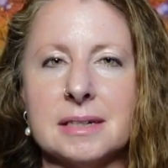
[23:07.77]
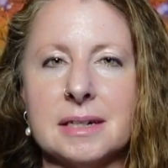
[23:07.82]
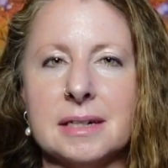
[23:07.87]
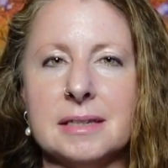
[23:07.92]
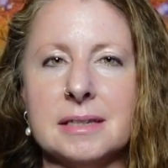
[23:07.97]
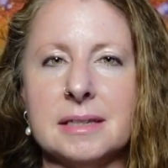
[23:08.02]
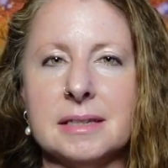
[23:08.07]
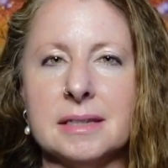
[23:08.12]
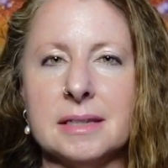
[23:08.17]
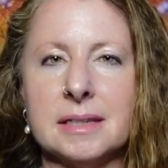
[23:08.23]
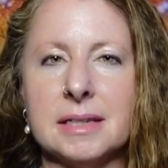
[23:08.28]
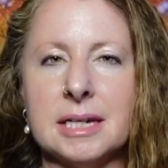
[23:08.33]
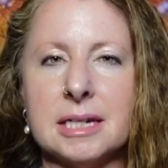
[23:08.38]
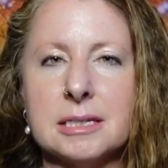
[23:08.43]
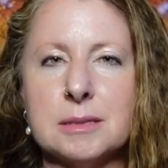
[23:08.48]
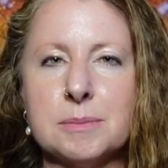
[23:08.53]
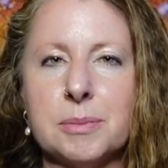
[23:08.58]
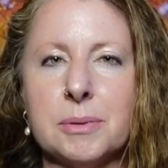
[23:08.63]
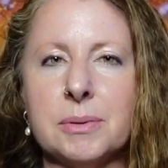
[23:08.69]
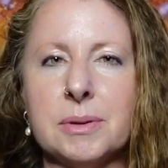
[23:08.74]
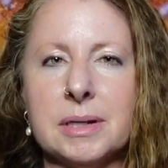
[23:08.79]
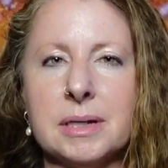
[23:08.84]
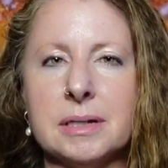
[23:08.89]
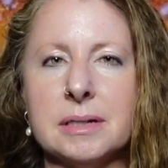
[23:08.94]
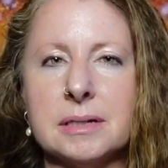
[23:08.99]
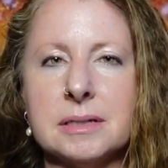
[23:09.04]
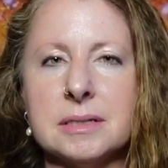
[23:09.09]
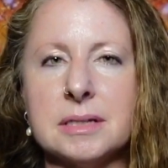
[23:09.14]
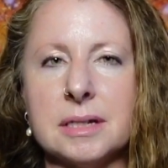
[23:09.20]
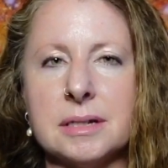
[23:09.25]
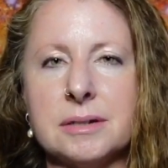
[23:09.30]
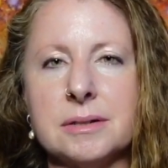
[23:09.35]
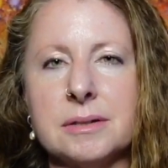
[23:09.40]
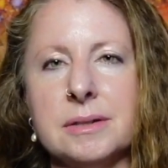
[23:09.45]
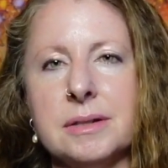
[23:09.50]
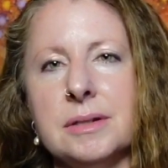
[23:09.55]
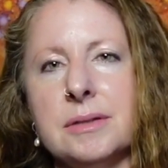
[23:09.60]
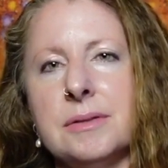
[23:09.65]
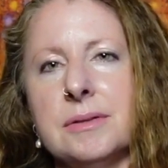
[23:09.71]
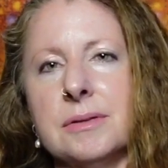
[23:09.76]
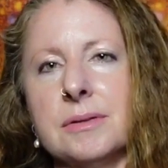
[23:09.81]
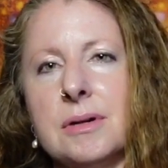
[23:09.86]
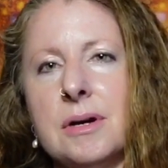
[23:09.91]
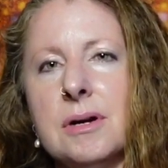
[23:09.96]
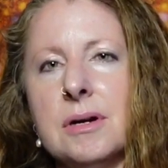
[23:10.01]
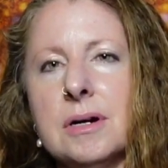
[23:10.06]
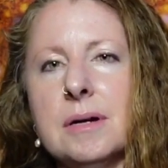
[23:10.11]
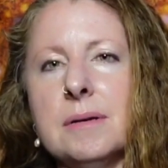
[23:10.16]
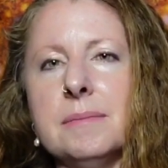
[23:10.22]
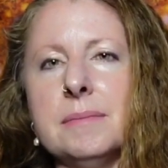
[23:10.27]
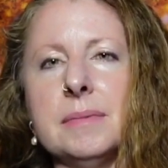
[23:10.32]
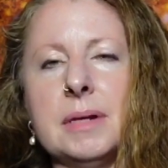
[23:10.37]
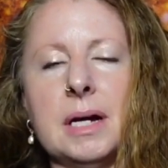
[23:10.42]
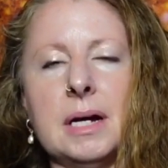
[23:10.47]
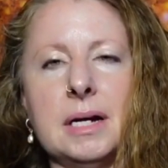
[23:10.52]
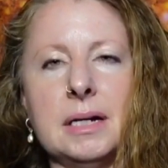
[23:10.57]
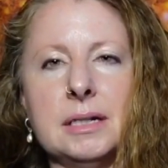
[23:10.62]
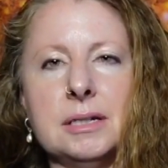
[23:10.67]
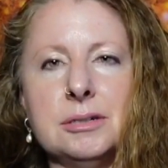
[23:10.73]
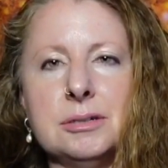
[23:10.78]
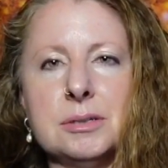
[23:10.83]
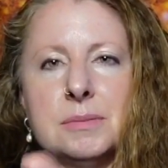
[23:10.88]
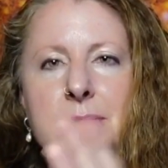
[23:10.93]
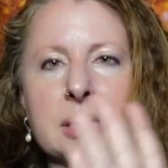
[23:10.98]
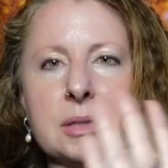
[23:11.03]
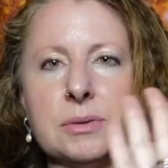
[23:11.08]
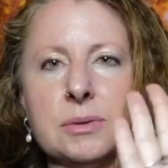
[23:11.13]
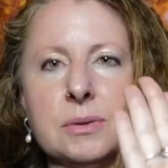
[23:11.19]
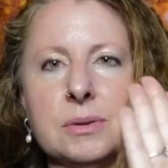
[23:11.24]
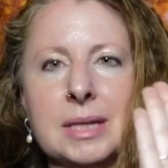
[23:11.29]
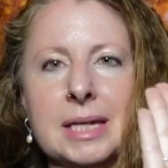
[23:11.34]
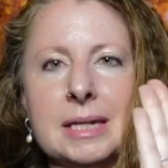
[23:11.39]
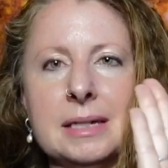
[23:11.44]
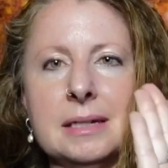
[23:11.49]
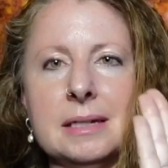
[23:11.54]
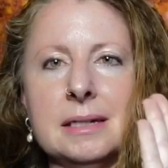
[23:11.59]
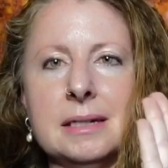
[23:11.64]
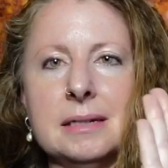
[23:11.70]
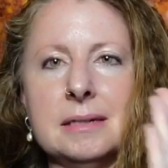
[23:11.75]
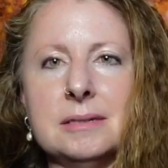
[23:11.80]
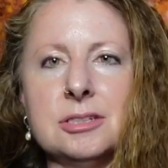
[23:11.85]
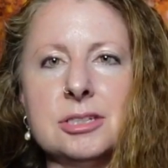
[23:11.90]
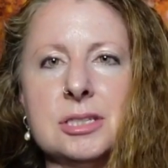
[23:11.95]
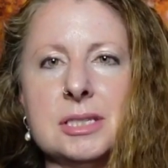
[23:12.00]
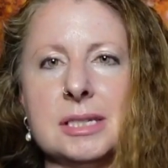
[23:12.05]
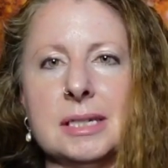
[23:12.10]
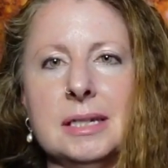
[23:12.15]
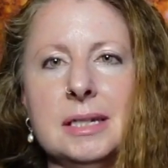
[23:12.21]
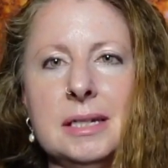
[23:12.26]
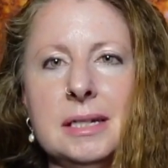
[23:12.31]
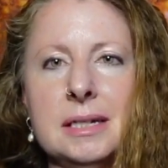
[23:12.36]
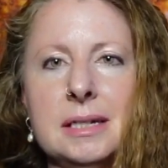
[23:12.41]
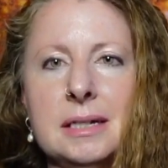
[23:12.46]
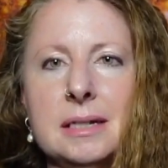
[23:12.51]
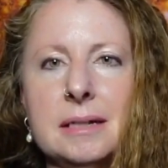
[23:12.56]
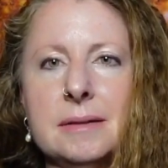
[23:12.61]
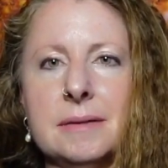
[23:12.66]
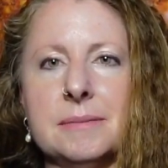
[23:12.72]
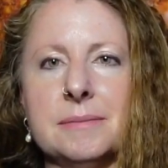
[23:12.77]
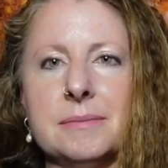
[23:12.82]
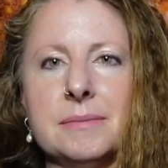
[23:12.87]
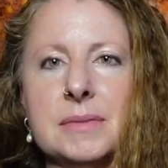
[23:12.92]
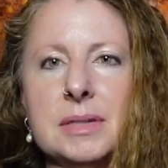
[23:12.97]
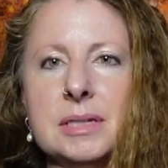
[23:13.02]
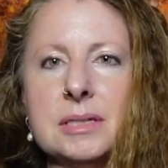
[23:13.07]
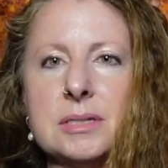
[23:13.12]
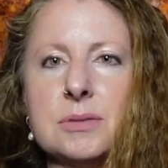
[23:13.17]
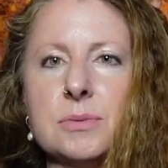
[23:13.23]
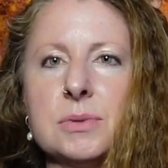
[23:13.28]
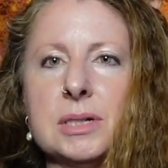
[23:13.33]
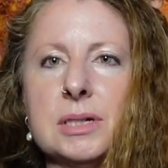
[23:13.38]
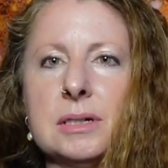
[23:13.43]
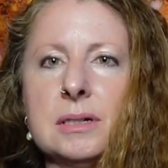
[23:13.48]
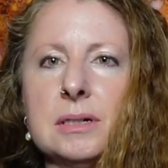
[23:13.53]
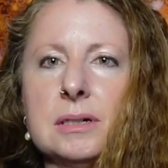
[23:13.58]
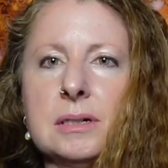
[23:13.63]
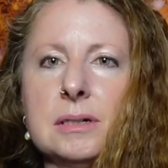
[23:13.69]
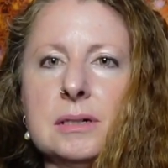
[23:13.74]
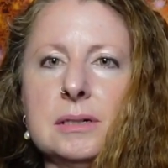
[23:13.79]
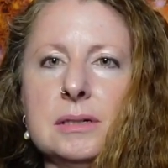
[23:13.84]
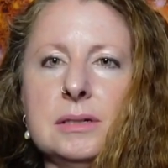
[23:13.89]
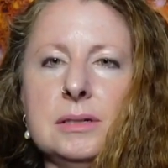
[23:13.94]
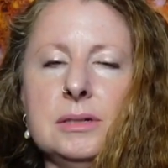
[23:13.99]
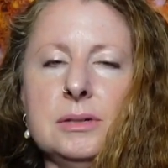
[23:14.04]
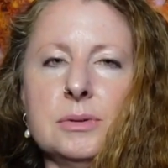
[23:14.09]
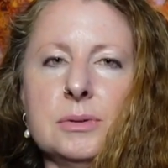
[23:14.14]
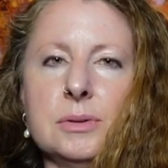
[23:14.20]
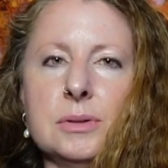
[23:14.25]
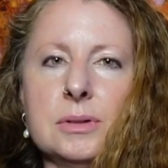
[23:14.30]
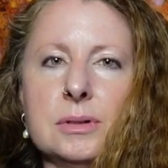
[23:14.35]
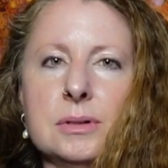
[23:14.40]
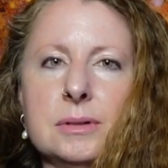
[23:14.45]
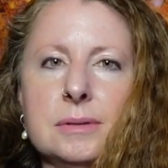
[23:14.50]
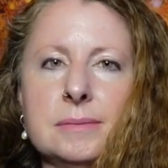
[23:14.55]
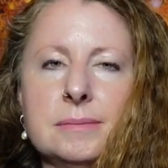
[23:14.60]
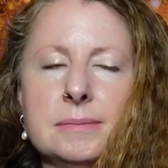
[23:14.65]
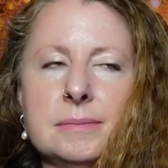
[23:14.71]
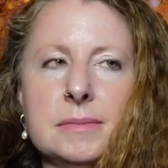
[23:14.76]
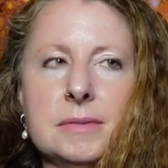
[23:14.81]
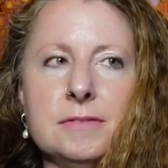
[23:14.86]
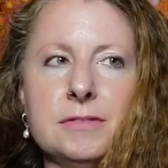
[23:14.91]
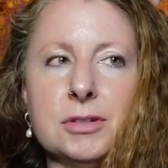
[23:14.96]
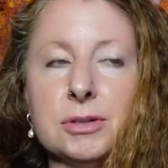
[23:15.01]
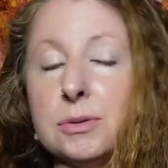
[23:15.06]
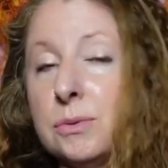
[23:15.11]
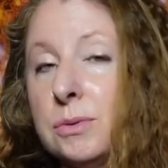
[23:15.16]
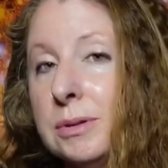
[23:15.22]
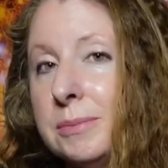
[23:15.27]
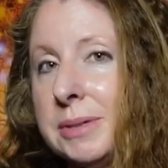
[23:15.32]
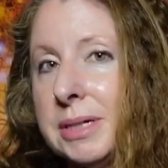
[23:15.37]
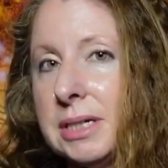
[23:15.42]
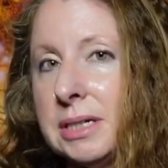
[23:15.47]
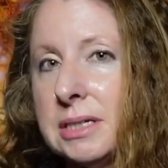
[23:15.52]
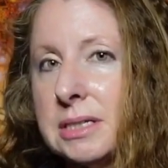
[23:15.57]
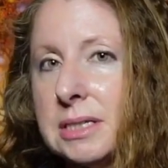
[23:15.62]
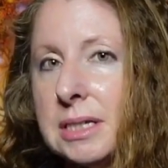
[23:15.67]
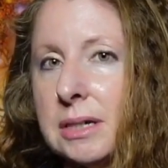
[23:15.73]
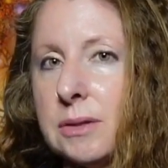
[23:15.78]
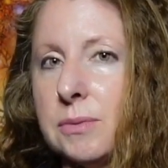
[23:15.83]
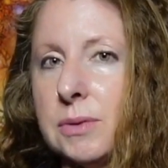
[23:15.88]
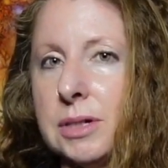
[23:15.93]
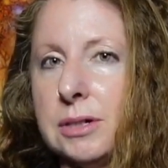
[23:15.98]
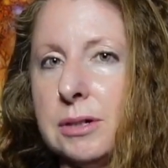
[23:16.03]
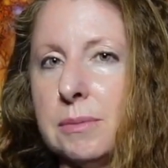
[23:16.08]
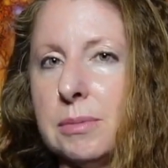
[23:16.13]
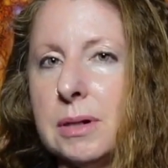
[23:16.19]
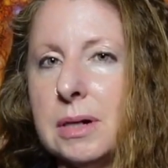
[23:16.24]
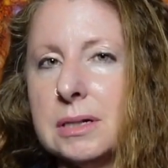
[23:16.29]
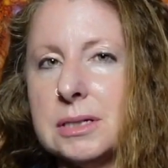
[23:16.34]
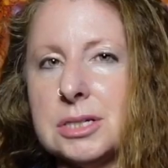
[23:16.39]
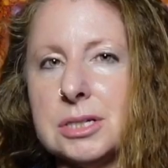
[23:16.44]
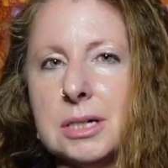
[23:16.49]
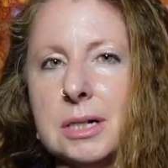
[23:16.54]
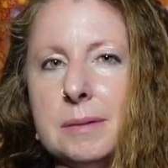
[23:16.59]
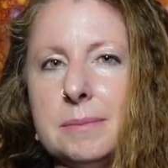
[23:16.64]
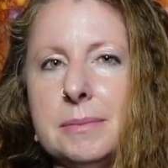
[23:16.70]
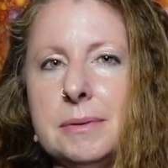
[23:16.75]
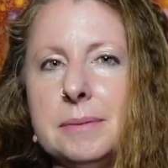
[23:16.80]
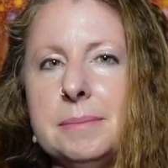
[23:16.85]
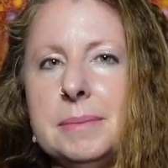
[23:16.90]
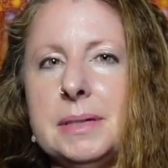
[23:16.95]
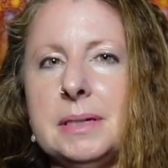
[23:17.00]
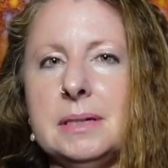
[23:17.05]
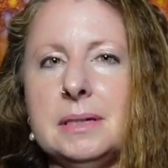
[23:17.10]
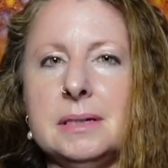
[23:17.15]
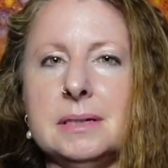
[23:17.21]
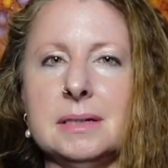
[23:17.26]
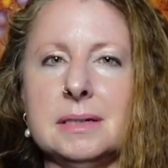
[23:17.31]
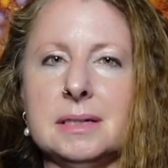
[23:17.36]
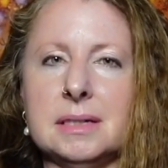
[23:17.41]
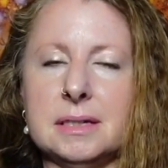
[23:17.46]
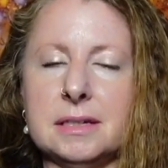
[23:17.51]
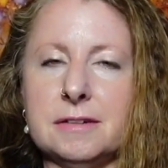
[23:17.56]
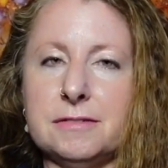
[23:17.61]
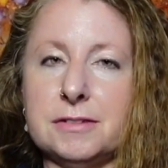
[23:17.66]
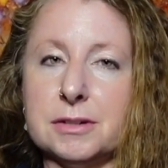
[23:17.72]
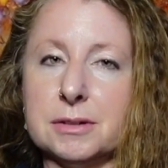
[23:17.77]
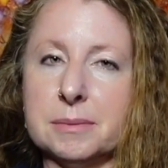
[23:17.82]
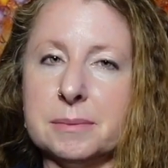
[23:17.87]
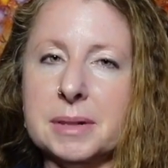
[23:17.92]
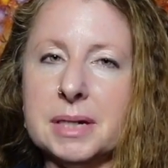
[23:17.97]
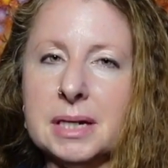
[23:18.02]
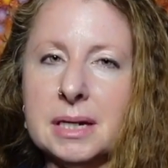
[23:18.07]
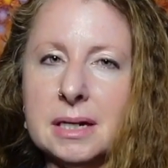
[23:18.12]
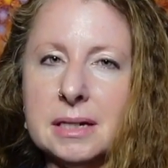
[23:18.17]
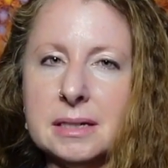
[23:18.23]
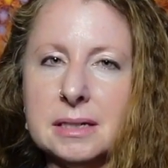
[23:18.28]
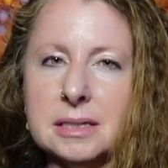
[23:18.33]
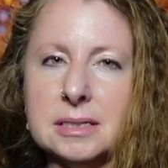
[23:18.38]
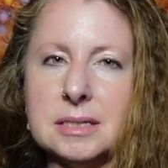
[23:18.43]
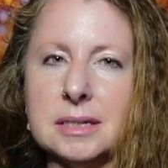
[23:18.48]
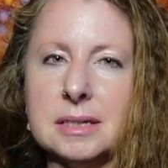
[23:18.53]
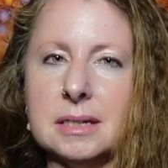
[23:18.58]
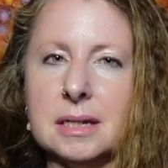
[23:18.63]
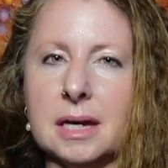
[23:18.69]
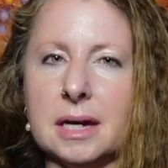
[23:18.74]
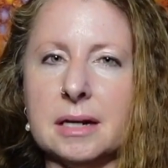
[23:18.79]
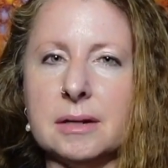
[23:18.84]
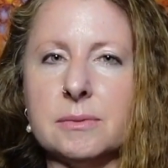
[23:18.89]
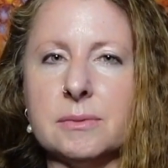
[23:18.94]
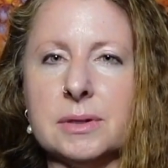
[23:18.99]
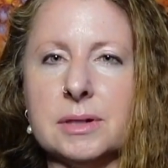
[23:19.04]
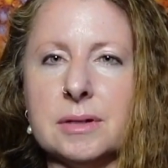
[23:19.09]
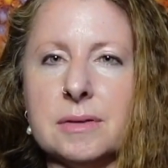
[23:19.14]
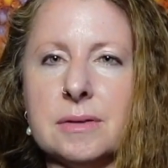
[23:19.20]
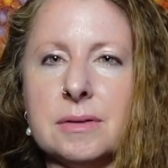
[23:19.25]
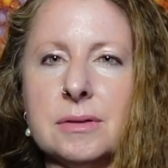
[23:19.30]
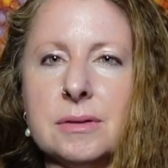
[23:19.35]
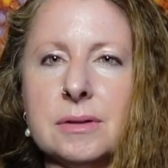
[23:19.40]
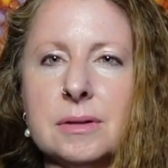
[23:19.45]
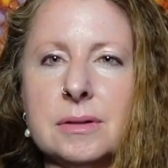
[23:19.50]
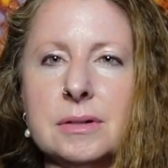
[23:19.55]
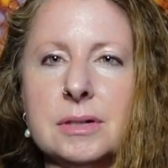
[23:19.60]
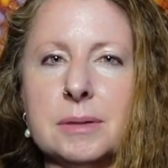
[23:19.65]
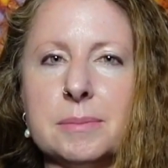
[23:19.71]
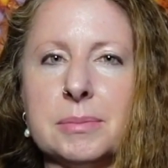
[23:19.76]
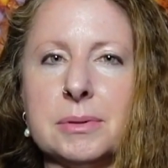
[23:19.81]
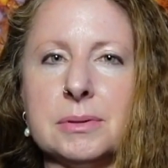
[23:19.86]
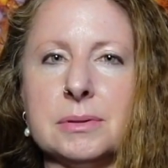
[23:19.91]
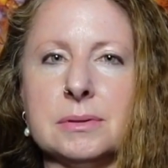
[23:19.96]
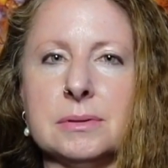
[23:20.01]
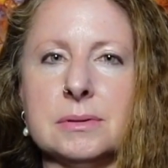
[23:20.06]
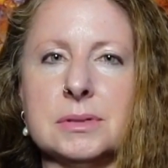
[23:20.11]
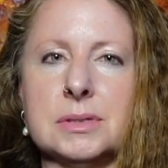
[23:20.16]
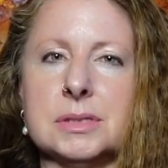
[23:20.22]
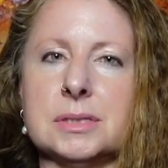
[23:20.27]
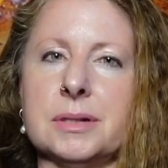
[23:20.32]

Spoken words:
And then the last point is underneath your arm. I use my whole hand just to hit it. It's where if you're a woman, it's like where your bra strap would be. If you're a man, it's in line with your nipples.